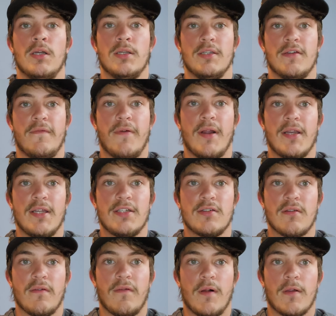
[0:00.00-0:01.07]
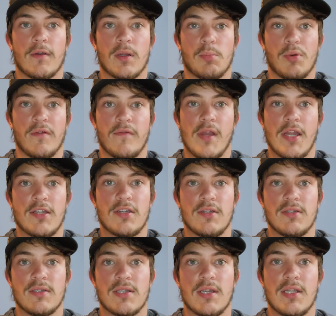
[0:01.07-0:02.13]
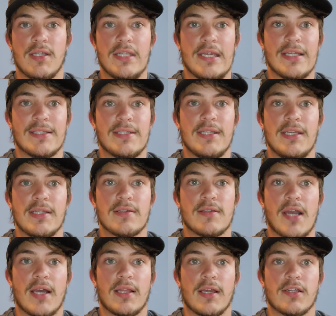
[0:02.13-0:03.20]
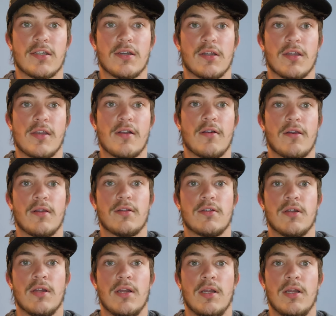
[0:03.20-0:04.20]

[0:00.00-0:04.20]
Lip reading: Define each of the following abbreviations. D&C is dilation and curettage.